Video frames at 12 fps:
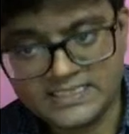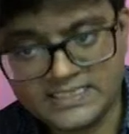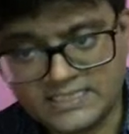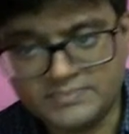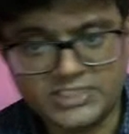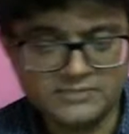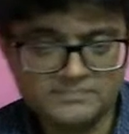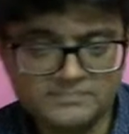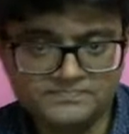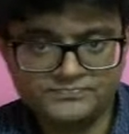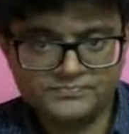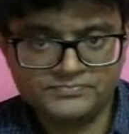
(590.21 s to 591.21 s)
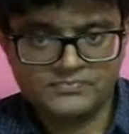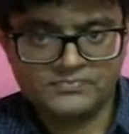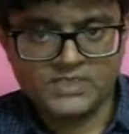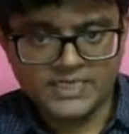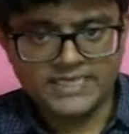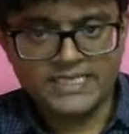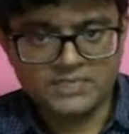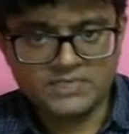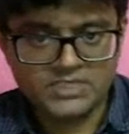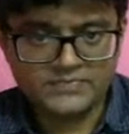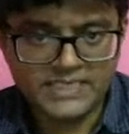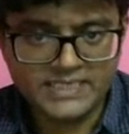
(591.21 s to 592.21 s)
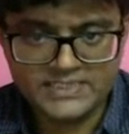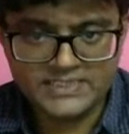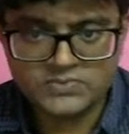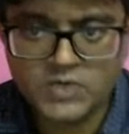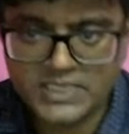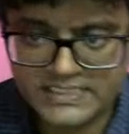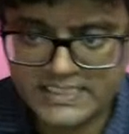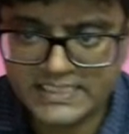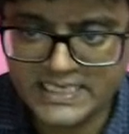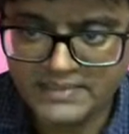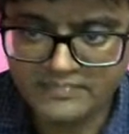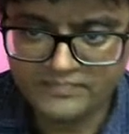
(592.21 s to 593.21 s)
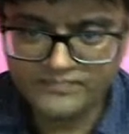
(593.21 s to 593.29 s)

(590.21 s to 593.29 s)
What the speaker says: assumption. In terms of degrees, what is the